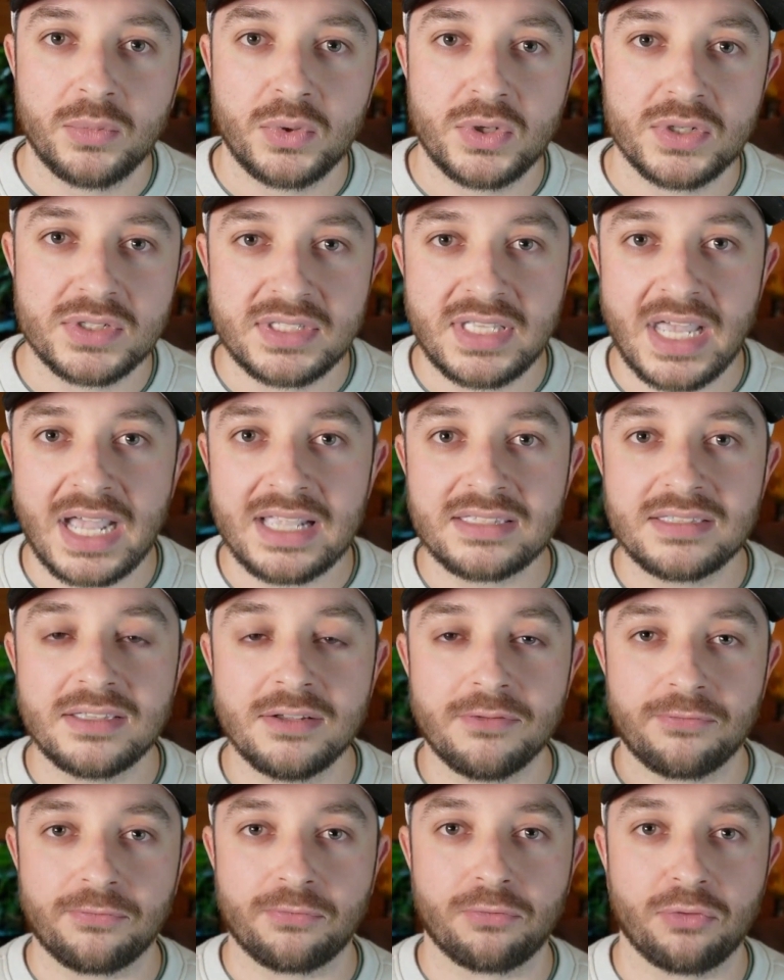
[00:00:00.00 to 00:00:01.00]
Because that's
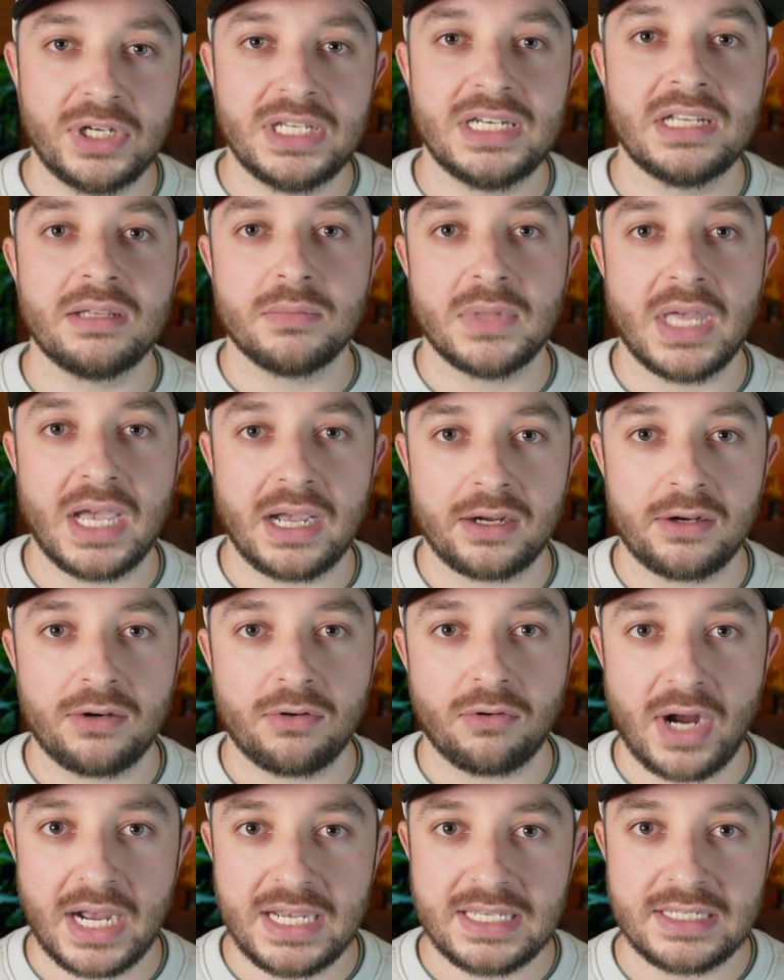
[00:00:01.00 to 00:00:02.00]
the freedom that
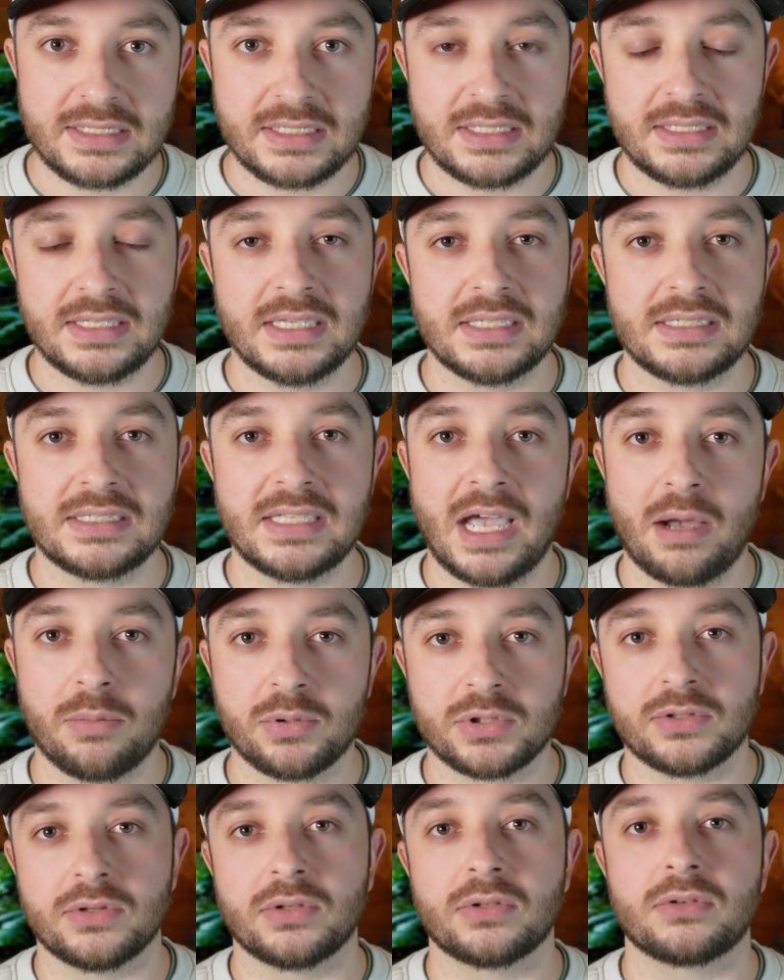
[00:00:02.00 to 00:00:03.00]
Christ
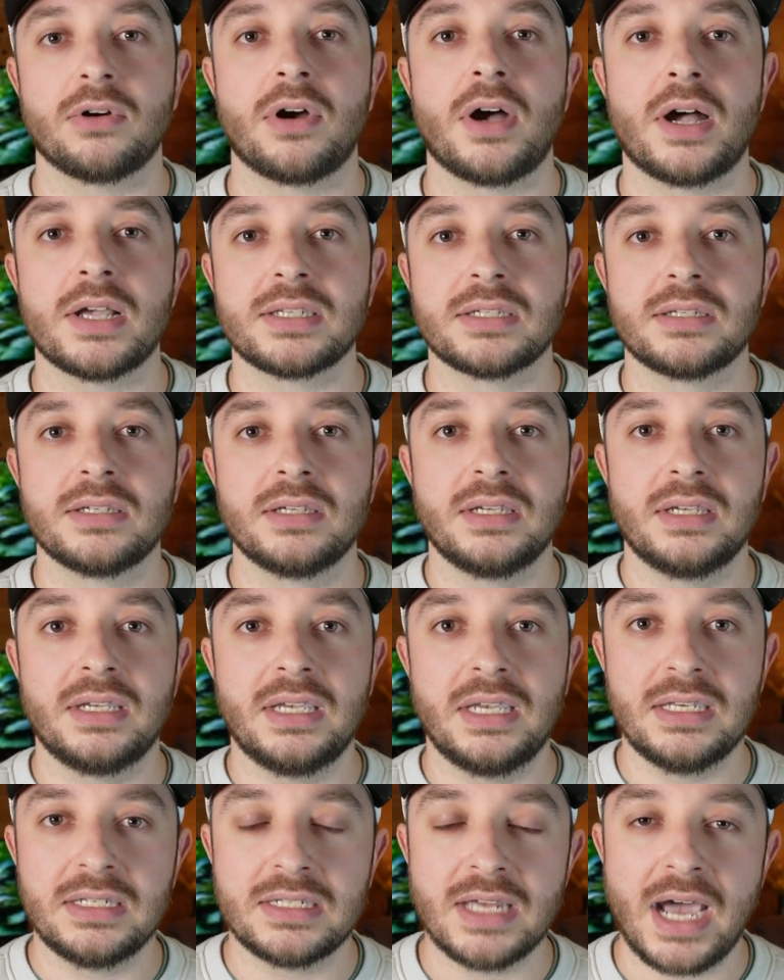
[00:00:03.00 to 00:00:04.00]
established on the cross.
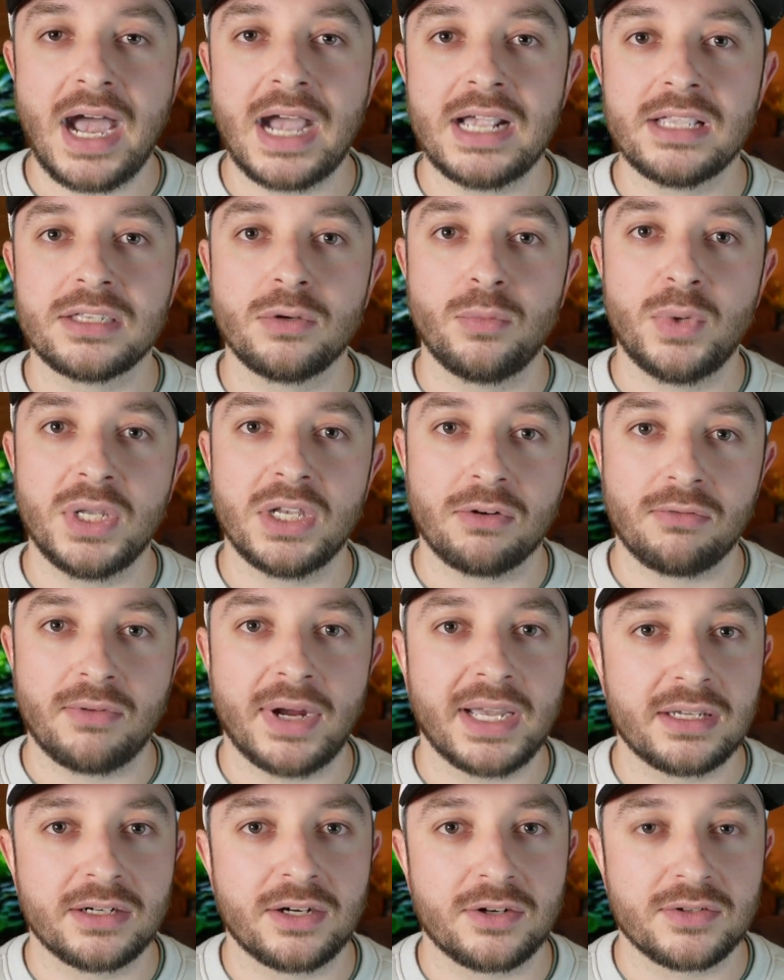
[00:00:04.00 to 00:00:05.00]
He died so we could
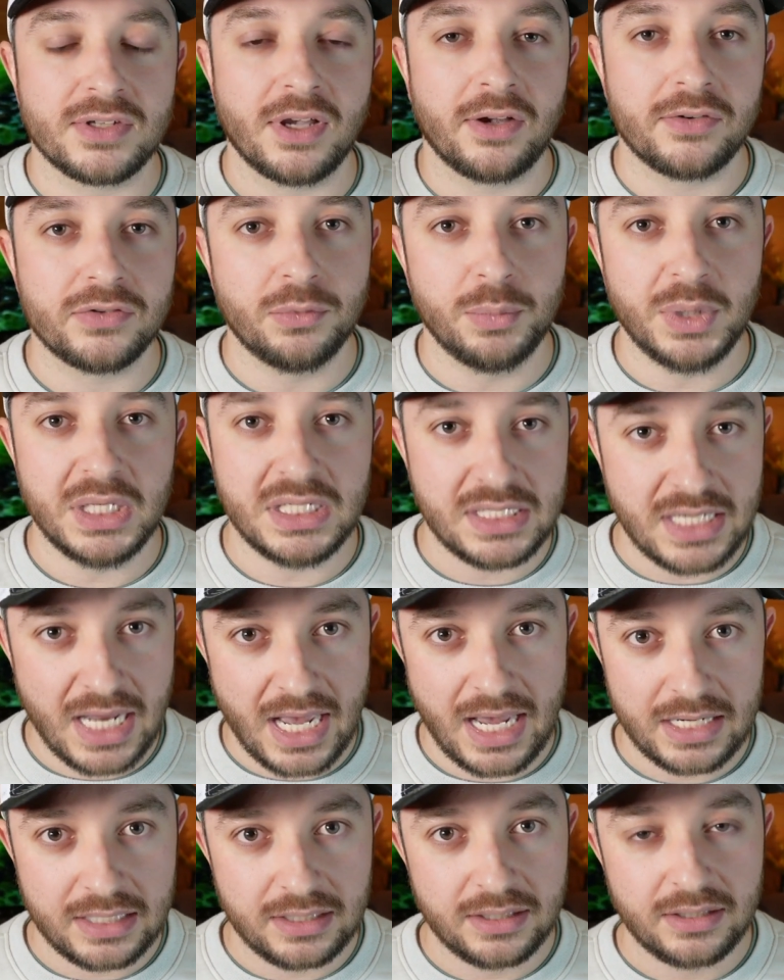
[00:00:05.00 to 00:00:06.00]
reckon ourselves to be
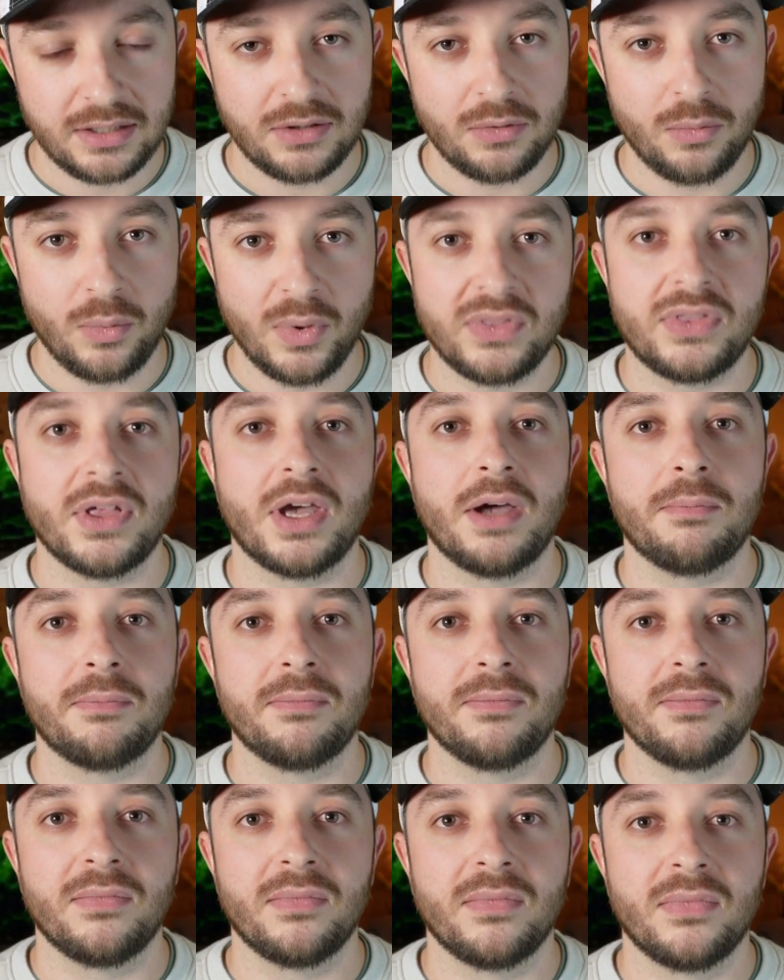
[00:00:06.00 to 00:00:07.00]
dead with him.